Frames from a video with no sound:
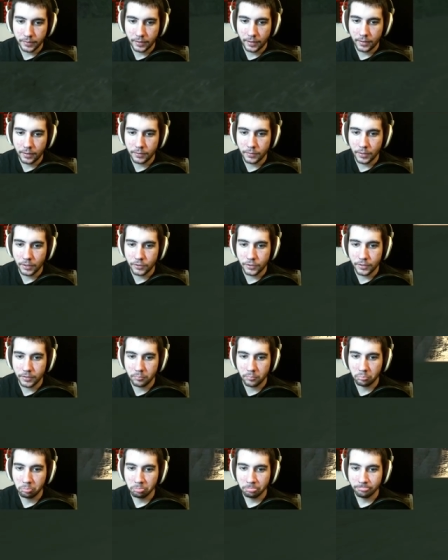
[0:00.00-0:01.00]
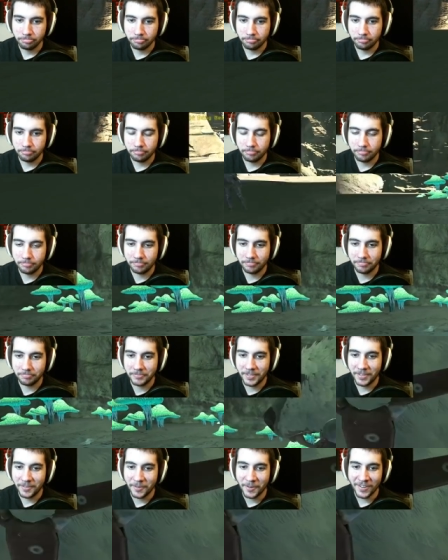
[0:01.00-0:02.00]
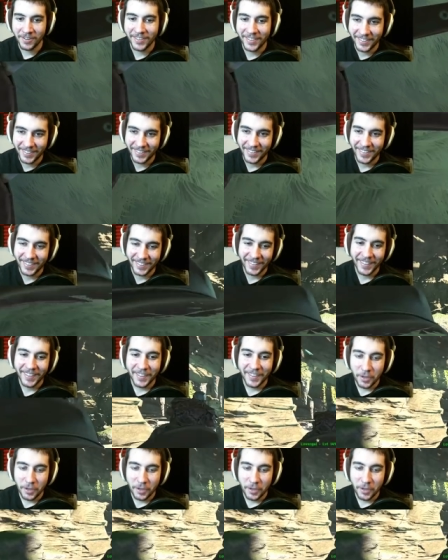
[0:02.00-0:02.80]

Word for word: and you touched it. I didn't touch him.